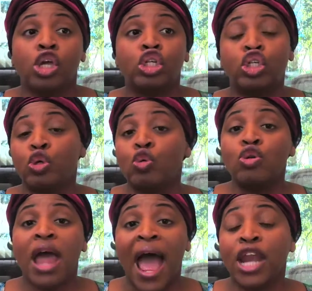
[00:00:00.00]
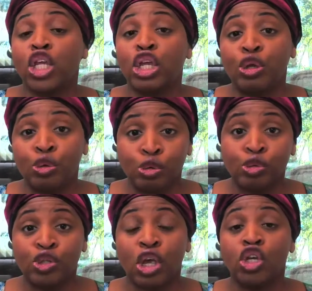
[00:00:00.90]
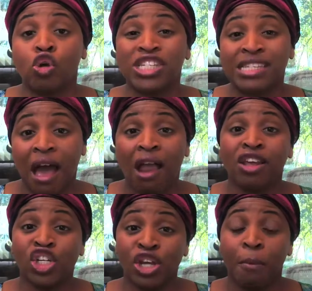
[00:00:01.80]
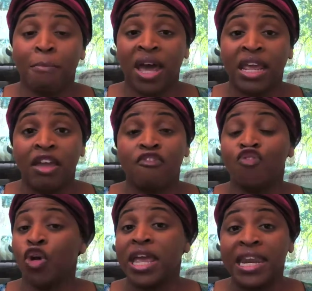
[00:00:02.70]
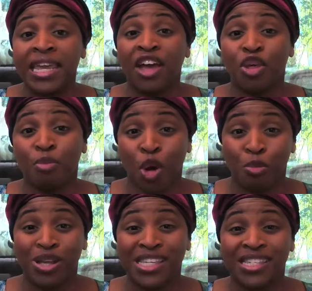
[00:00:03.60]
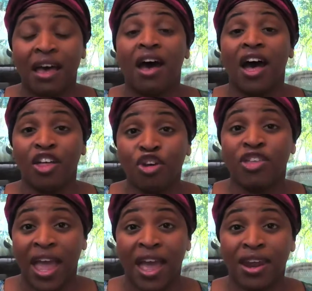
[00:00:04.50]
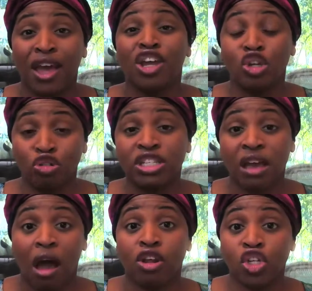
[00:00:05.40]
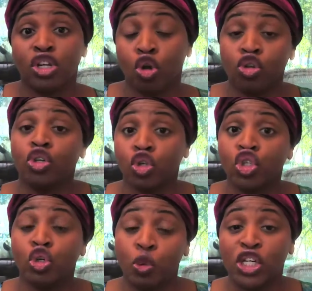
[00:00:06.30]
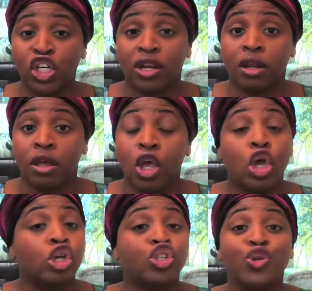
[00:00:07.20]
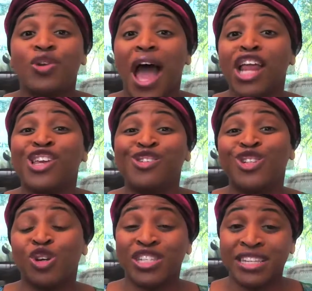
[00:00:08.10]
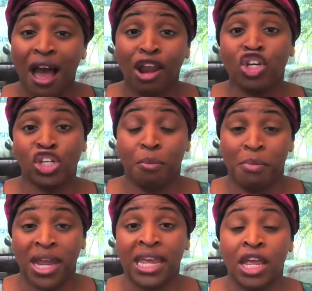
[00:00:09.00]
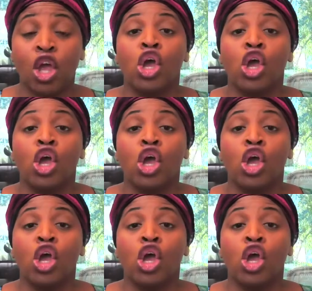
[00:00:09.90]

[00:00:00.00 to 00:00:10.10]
do not use your scholarship money for any other purpose other than your scholarship, your tuition. Do not use your scholarship money